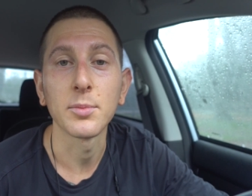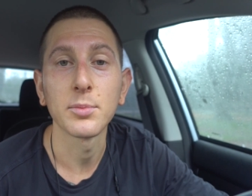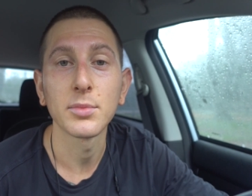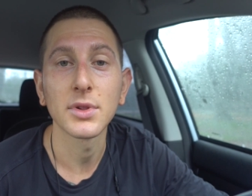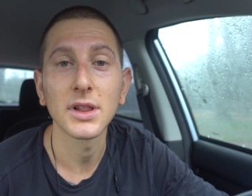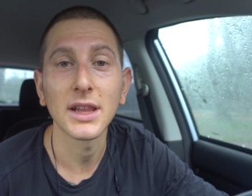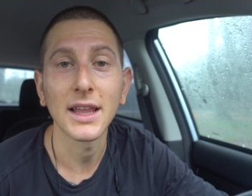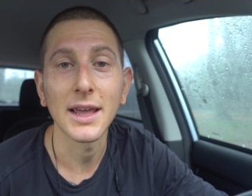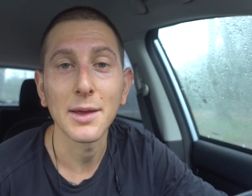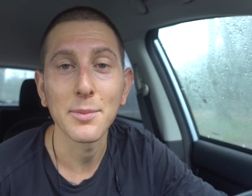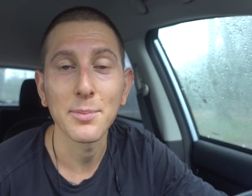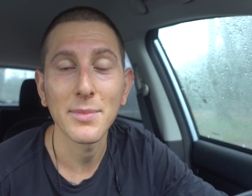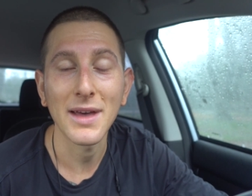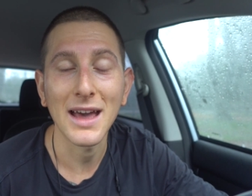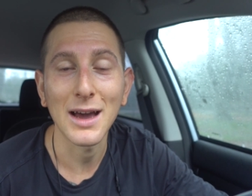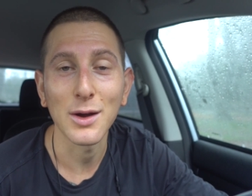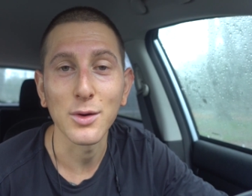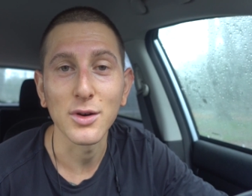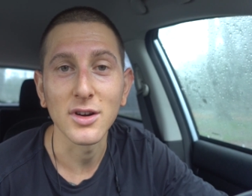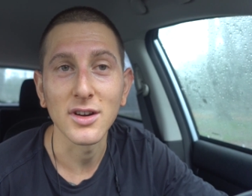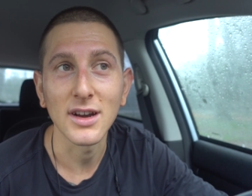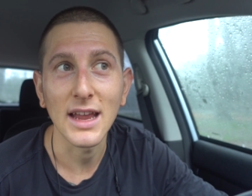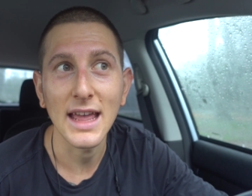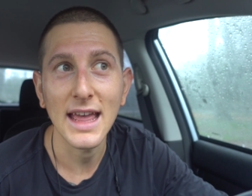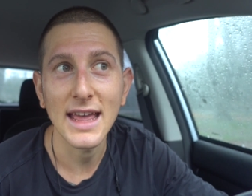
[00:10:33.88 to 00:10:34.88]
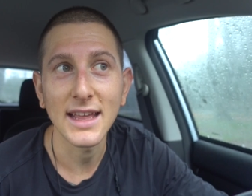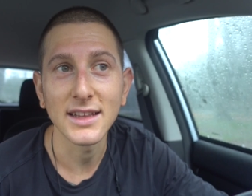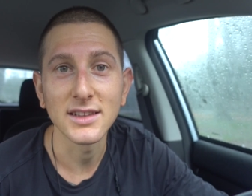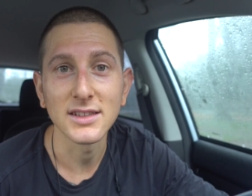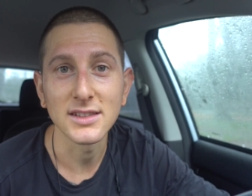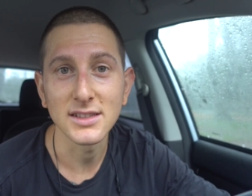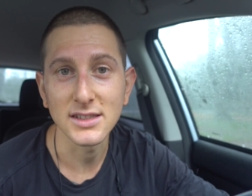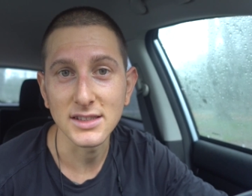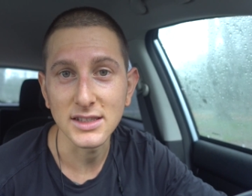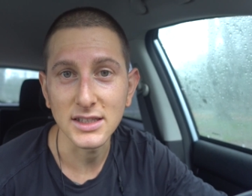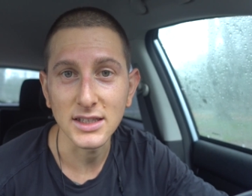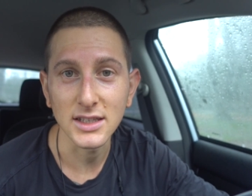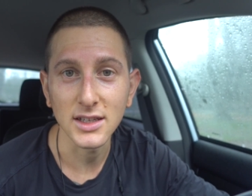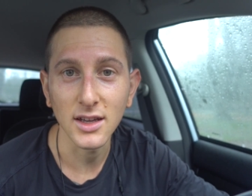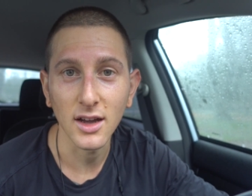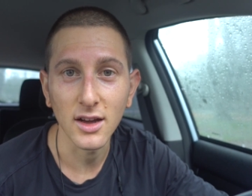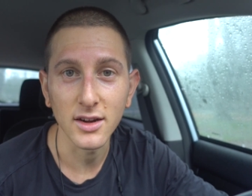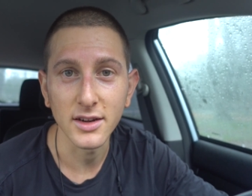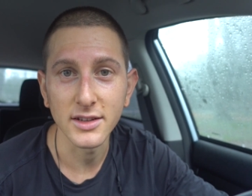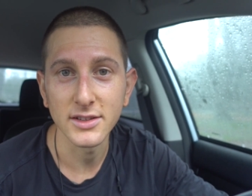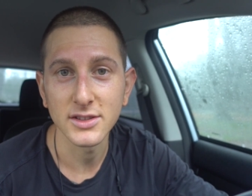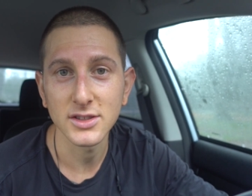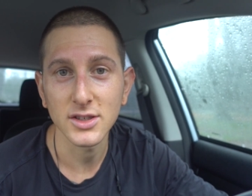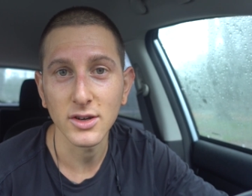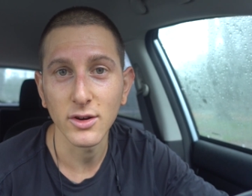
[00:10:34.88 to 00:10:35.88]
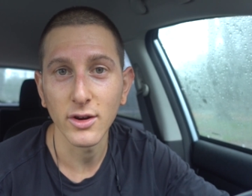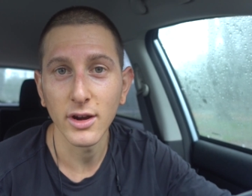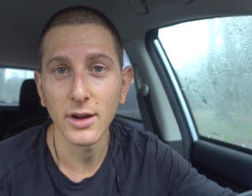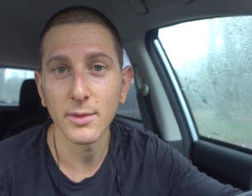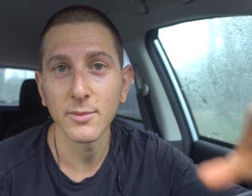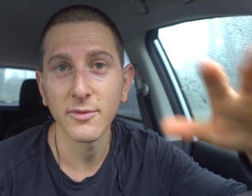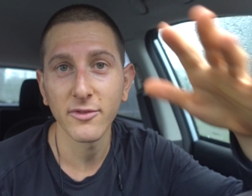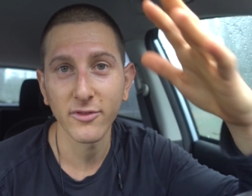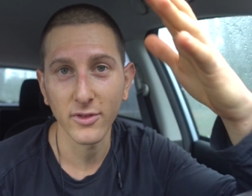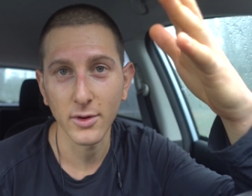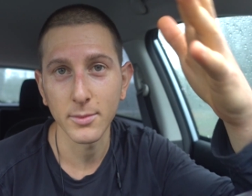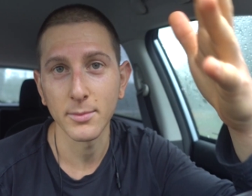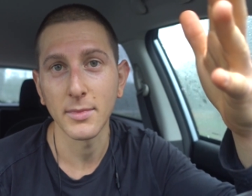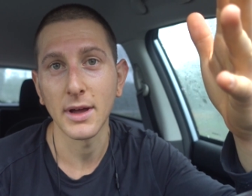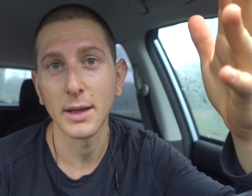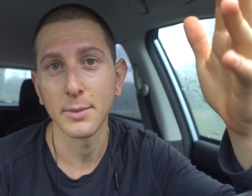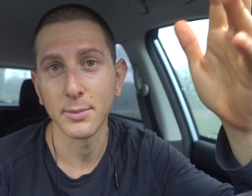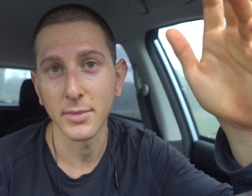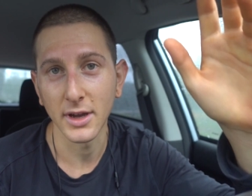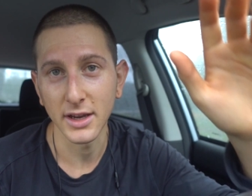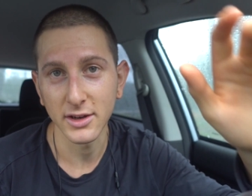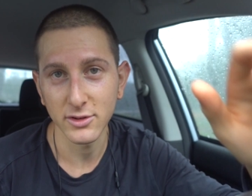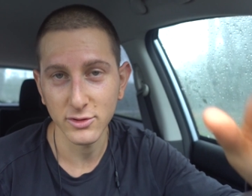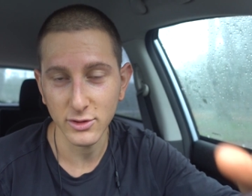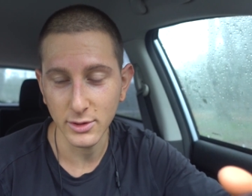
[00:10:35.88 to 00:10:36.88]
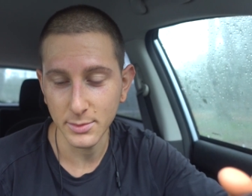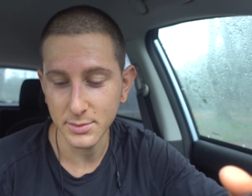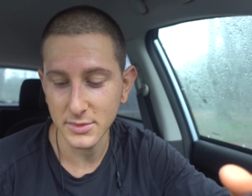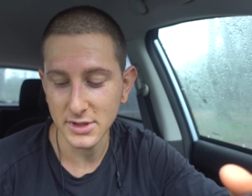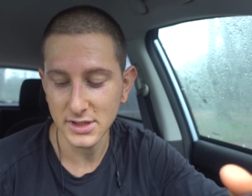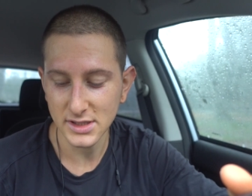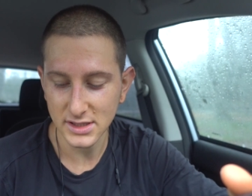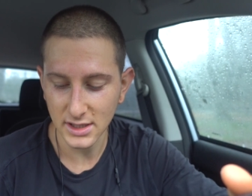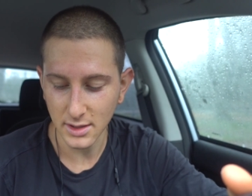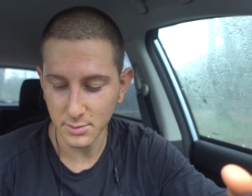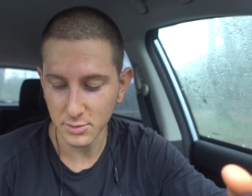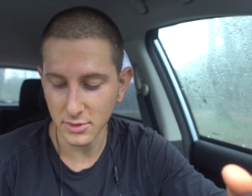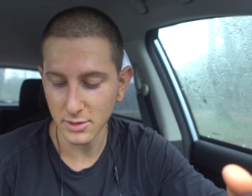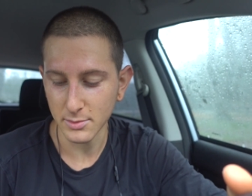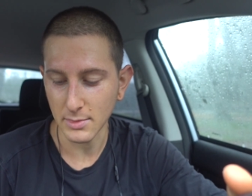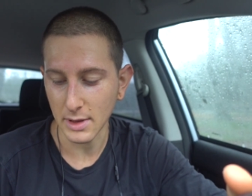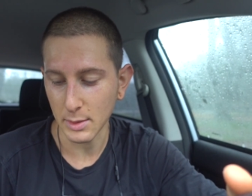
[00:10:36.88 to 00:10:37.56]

Plant Power NZ on Instagram, from my bike trip this summer.